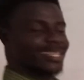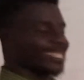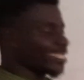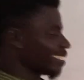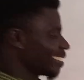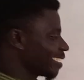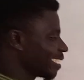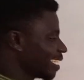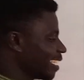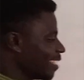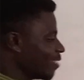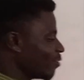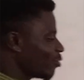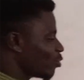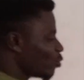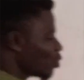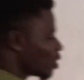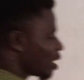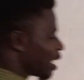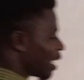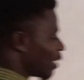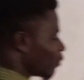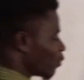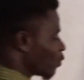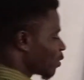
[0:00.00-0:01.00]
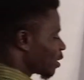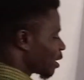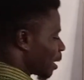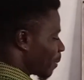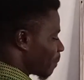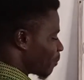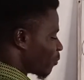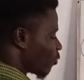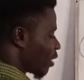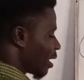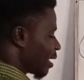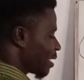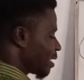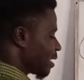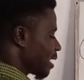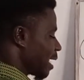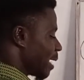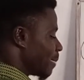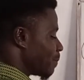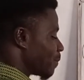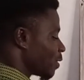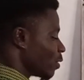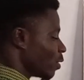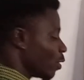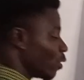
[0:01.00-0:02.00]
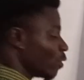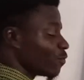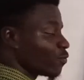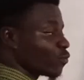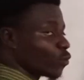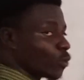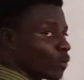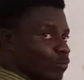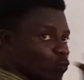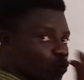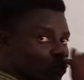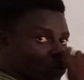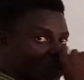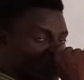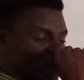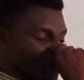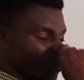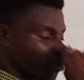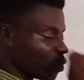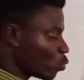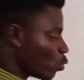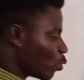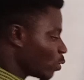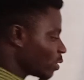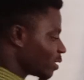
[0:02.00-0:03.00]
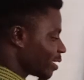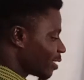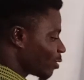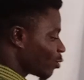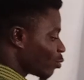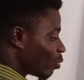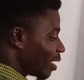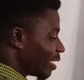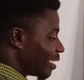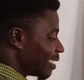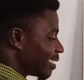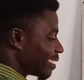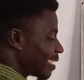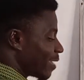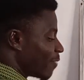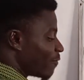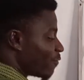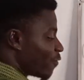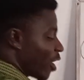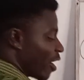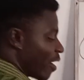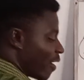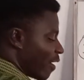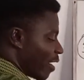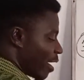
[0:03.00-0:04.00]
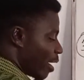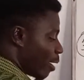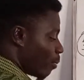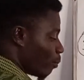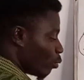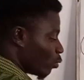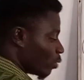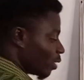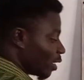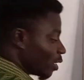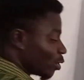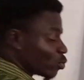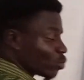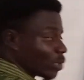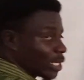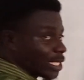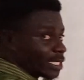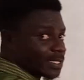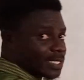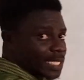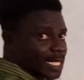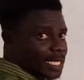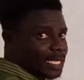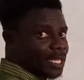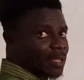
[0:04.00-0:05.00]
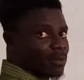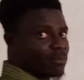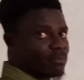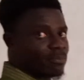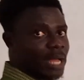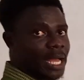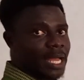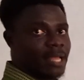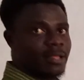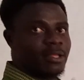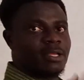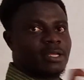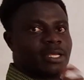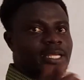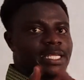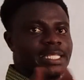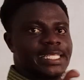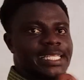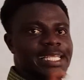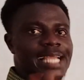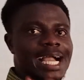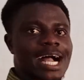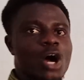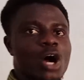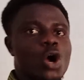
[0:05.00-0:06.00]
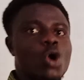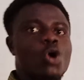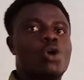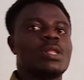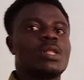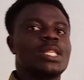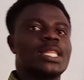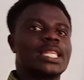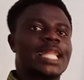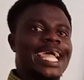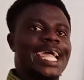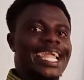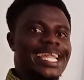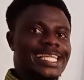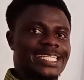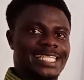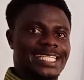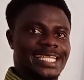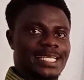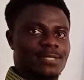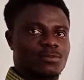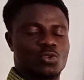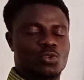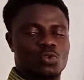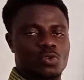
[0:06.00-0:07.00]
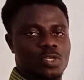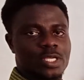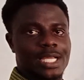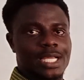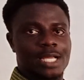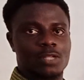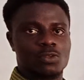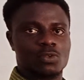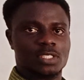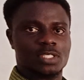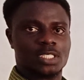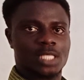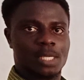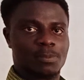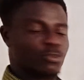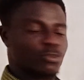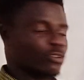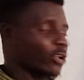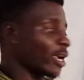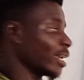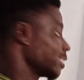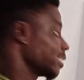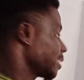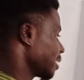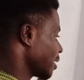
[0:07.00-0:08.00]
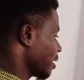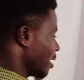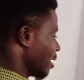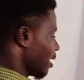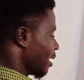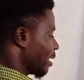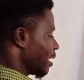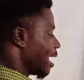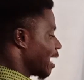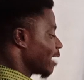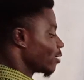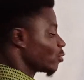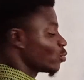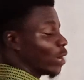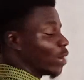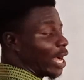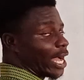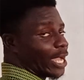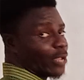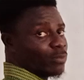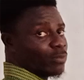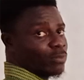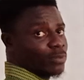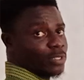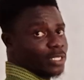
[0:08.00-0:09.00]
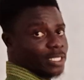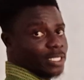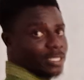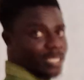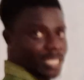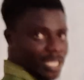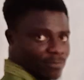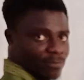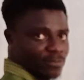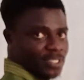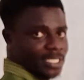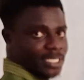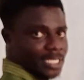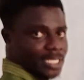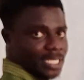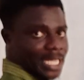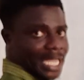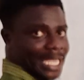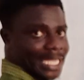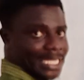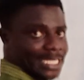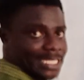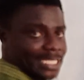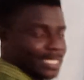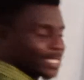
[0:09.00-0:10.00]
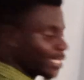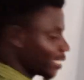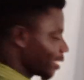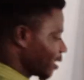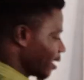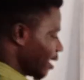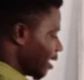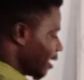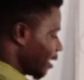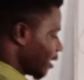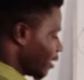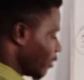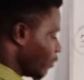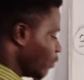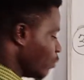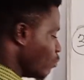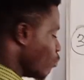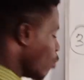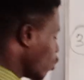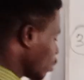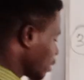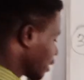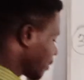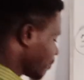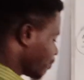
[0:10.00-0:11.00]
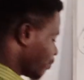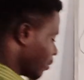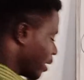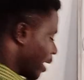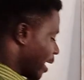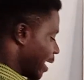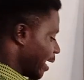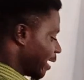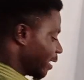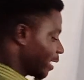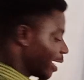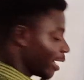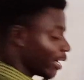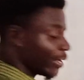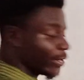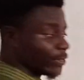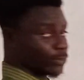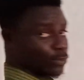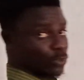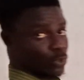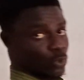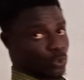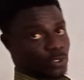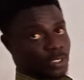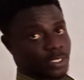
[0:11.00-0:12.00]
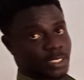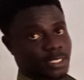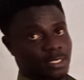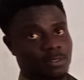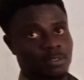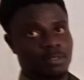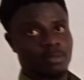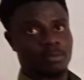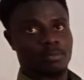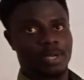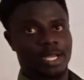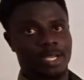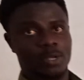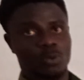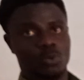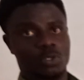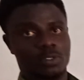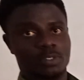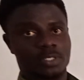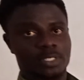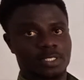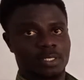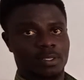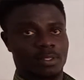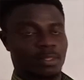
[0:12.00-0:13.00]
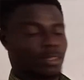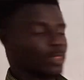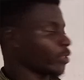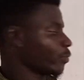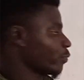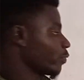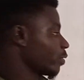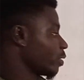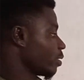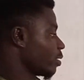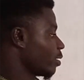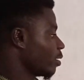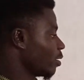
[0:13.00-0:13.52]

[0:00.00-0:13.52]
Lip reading: Since you cannot subtract epsilon from 12, because this one is a variable, this one is a number, they are unlike 10, so you cannot subtract. That's why we left it like this. Then we multiply our results by what? 3.